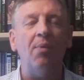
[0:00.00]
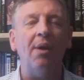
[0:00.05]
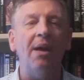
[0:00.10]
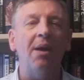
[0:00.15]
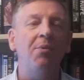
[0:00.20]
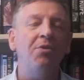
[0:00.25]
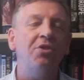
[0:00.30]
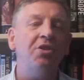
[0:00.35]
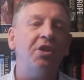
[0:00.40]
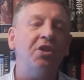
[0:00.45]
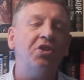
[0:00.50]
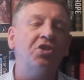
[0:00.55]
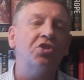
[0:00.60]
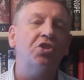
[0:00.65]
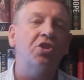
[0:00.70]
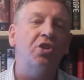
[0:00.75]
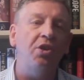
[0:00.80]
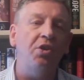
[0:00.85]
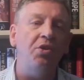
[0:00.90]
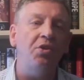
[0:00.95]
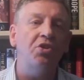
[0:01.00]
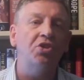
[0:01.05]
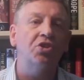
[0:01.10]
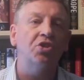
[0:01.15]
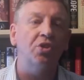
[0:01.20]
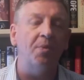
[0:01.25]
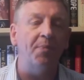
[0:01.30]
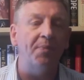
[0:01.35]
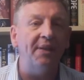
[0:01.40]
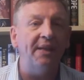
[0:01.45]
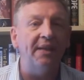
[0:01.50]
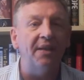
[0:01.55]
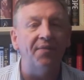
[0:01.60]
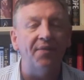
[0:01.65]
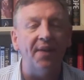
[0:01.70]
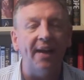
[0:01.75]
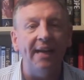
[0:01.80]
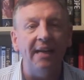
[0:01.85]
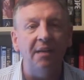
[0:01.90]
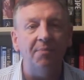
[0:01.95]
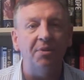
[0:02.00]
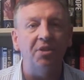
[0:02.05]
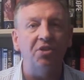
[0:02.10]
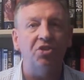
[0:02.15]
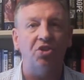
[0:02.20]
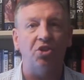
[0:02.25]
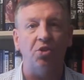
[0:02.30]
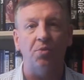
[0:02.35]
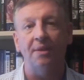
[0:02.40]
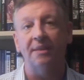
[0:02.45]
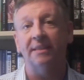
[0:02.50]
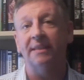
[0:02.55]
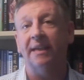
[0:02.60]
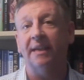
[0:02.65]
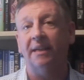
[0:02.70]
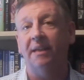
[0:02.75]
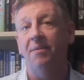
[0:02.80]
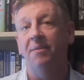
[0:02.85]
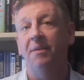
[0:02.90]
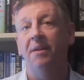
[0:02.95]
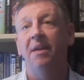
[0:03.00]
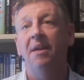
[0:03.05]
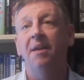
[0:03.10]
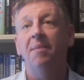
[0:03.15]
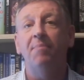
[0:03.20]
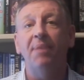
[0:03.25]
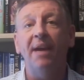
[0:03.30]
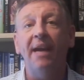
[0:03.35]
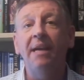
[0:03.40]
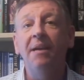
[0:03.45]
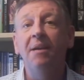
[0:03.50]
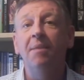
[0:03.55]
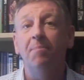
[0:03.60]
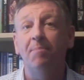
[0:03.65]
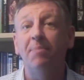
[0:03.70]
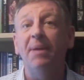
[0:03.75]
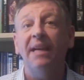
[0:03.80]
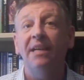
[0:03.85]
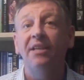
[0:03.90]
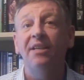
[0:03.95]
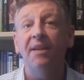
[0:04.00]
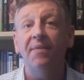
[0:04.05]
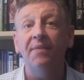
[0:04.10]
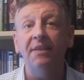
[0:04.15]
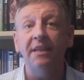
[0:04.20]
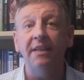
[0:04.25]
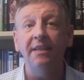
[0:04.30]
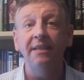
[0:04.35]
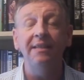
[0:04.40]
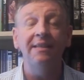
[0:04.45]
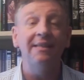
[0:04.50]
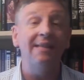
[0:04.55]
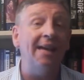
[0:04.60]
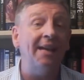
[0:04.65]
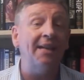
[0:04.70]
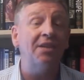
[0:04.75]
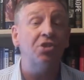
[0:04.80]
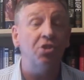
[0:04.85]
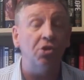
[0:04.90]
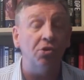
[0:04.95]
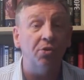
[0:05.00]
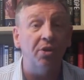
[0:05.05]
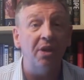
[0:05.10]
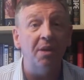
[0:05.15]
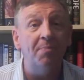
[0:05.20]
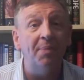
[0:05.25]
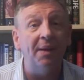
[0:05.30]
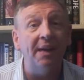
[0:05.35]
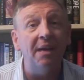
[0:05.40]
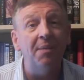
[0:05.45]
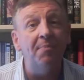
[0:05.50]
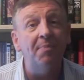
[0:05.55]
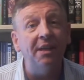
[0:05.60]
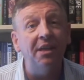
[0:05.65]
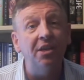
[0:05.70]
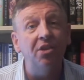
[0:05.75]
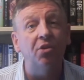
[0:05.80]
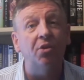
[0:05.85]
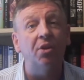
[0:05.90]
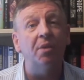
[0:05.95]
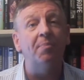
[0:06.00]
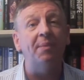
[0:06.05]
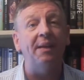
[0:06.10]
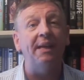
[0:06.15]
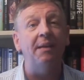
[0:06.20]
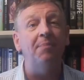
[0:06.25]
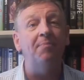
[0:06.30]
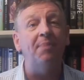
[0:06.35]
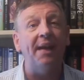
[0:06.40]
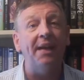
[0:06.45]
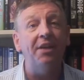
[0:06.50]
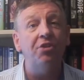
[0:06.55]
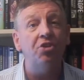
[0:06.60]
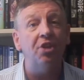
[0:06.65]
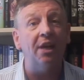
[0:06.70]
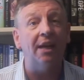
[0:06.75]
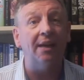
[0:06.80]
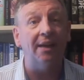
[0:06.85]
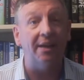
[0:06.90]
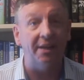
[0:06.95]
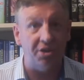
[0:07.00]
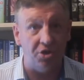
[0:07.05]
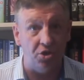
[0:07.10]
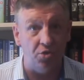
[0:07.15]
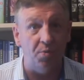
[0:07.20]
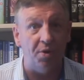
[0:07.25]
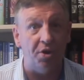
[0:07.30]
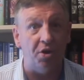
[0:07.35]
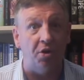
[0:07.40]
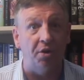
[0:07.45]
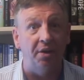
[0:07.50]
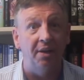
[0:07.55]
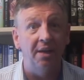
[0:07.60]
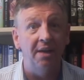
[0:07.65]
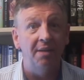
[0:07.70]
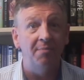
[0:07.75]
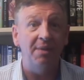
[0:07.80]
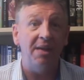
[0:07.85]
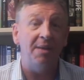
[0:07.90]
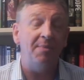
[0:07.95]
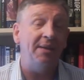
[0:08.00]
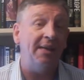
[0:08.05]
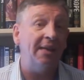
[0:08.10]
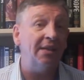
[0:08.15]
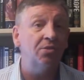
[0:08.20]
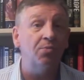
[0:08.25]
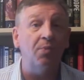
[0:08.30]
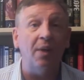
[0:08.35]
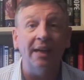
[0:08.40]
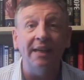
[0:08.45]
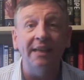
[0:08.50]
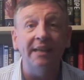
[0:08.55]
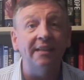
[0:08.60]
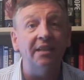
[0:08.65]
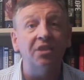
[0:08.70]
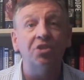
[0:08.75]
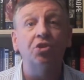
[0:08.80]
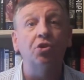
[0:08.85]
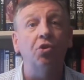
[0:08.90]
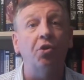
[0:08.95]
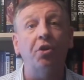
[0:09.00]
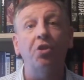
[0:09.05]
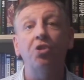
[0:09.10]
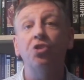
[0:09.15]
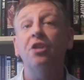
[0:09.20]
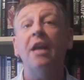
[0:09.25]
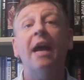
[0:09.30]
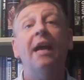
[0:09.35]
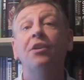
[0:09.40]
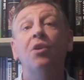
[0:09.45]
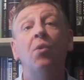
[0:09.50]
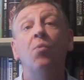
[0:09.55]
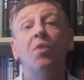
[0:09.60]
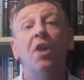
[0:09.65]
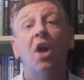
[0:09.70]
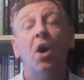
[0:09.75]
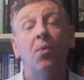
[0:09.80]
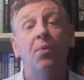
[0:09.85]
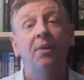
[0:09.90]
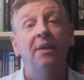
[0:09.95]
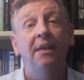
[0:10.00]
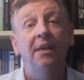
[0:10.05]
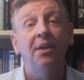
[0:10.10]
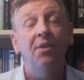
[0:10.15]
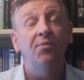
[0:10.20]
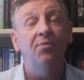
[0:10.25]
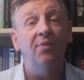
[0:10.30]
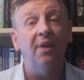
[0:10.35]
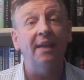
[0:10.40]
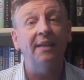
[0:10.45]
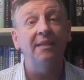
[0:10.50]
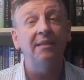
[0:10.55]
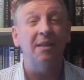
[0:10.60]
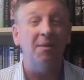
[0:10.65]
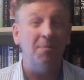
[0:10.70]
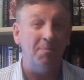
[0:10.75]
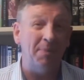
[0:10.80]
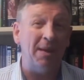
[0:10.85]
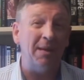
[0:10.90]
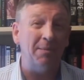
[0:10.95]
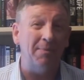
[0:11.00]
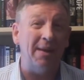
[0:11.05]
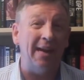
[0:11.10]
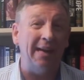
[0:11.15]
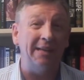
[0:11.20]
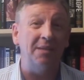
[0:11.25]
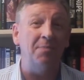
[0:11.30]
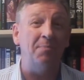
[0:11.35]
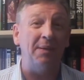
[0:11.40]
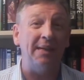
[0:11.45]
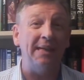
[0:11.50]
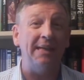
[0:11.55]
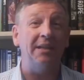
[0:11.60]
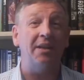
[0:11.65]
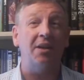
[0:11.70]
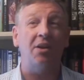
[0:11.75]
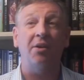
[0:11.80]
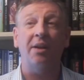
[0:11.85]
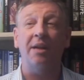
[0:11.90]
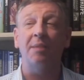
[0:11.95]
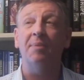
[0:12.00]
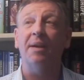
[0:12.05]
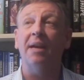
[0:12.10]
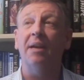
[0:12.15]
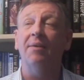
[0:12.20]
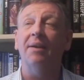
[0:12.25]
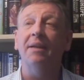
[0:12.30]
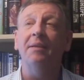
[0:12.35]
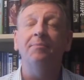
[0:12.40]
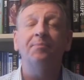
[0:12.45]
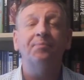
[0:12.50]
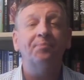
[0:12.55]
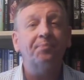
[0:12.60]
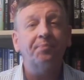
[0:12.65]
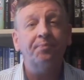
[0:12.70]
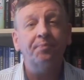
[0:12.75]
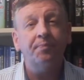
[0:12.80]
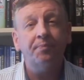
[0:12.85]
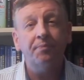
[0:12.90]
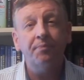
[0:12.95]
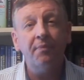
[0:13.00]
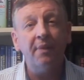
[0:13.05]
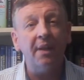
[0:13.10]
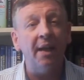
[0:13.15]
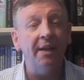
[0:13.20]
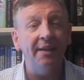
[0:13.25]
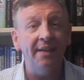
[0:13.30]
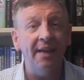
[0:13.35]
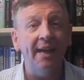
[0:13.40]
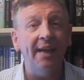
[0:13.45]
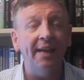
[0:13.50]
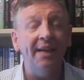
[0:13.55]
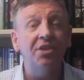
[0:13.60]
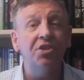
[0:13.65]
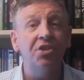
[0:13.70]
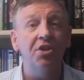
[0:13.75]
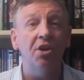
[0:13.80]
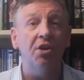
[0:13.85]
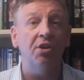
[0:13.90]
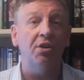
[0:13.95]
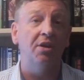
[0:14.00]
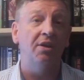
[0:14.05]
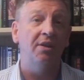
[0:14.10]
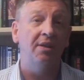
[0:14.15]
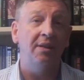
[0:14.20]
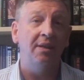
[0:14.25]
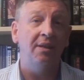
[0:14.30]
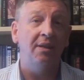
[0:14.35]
Why would you exclude something available to us that can pay big dividends? Yet it's not going to pay a big European paycheck like you were on. Maybe that's why you're discouraged. I don't know. Right, you're a bad-minded bleeder, aren't I? But anyway, yeah, it's not.